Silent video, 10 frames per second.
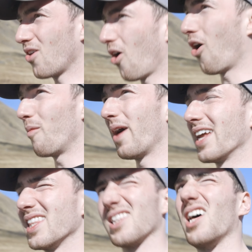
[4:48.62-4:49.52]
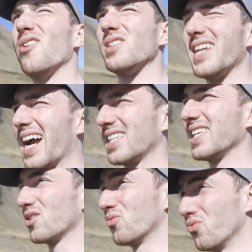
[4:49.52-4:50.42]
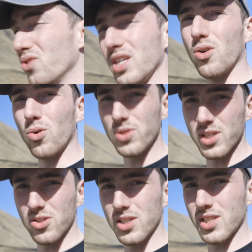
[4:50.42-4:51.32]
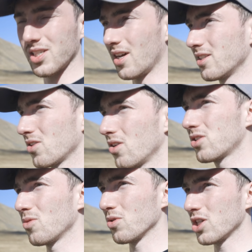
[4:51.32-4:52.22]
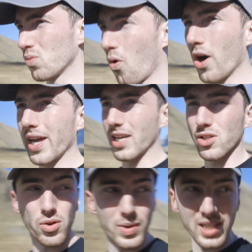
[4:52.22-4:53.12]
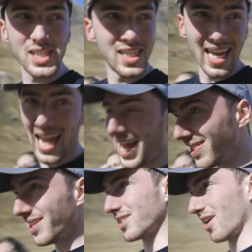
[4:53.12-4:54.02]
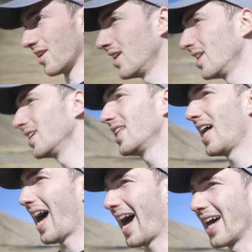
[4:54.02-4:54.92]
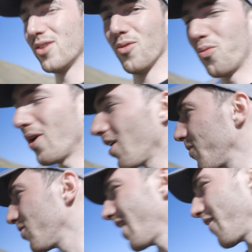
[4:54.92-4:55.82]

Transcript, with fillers: caught behind the clouds and it actually gets really cold as soon as the sun's gone. So we're just walking so that we can stay in the sun. And where are we going